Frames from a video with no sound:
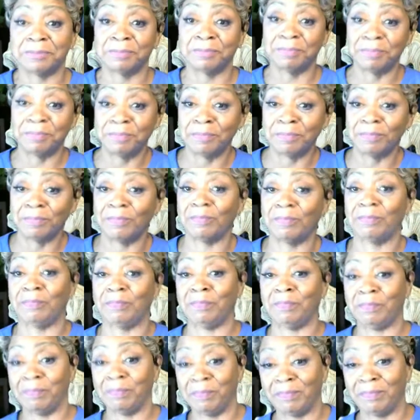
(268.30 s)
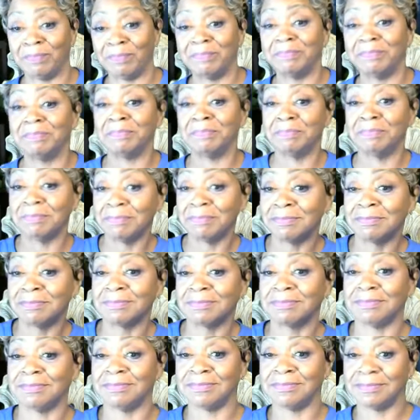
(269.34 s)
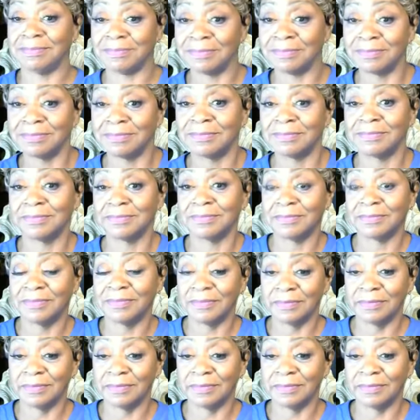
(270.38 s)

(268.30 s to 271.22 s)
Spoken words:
No one is speaking in this clip.